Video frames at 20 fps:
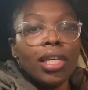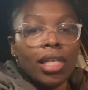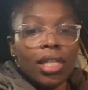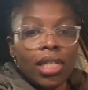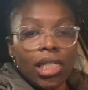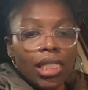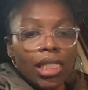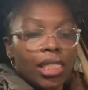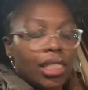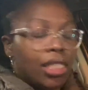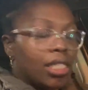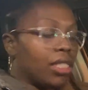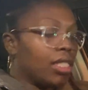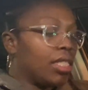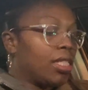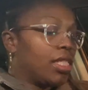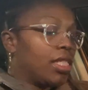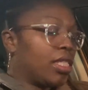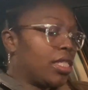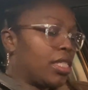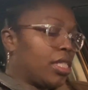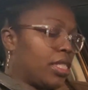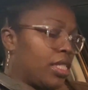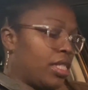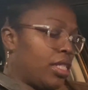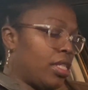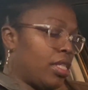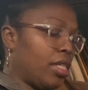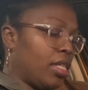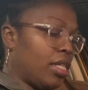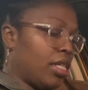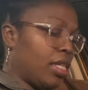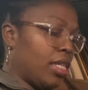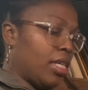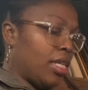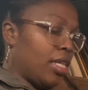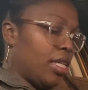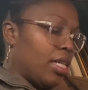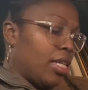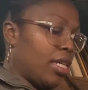It is
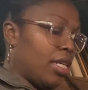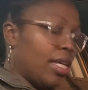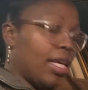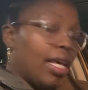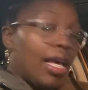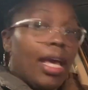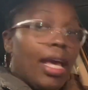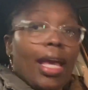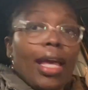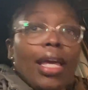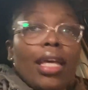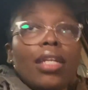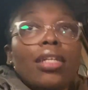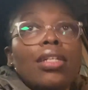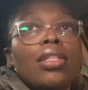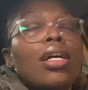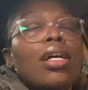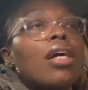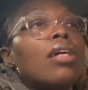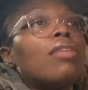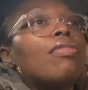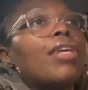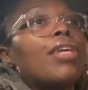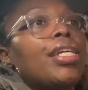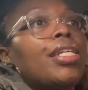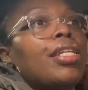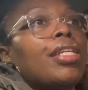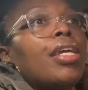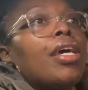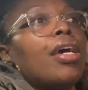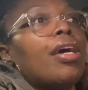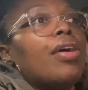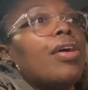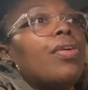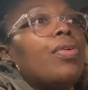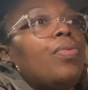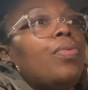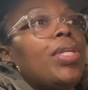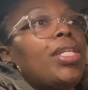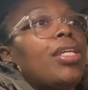eight o'clock right now.
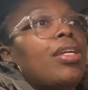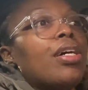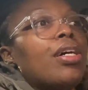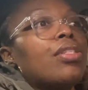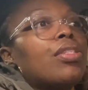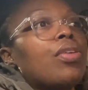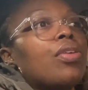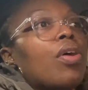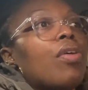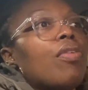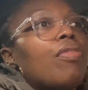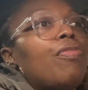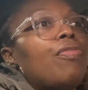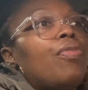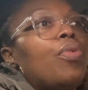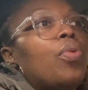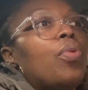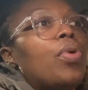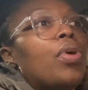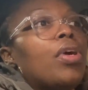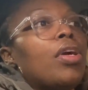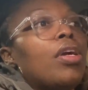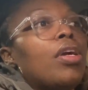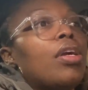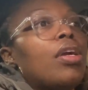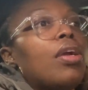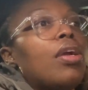When did I start? Four?